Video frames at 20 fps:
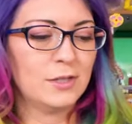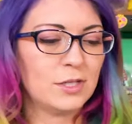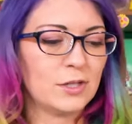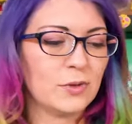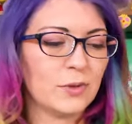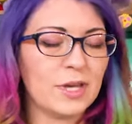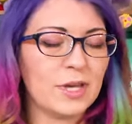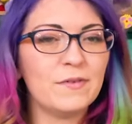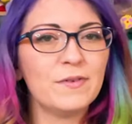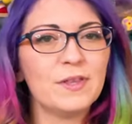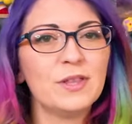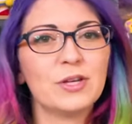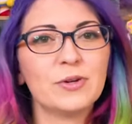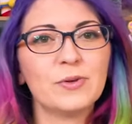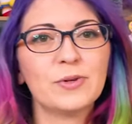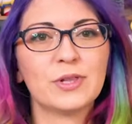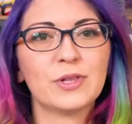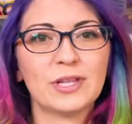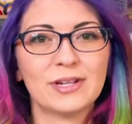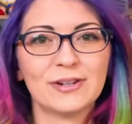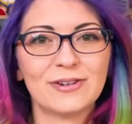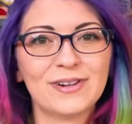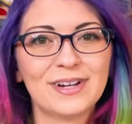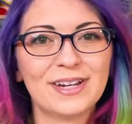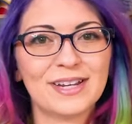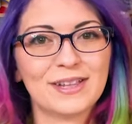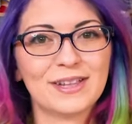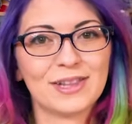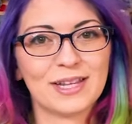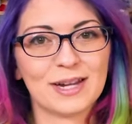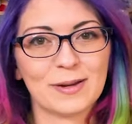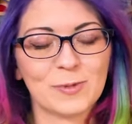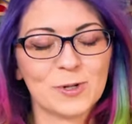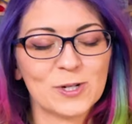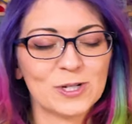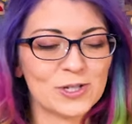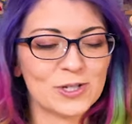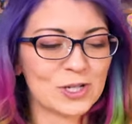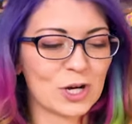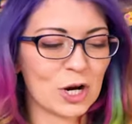So even though glitter and
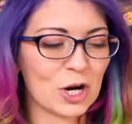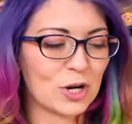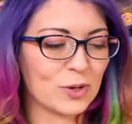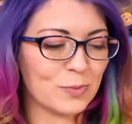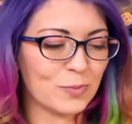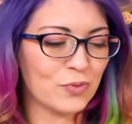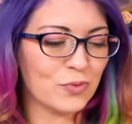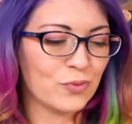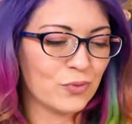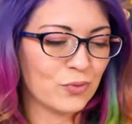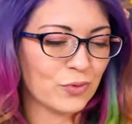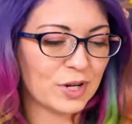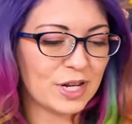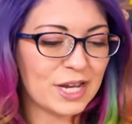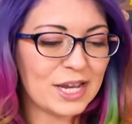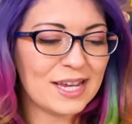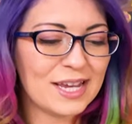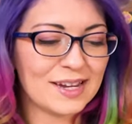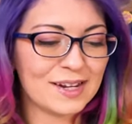glamours are pretty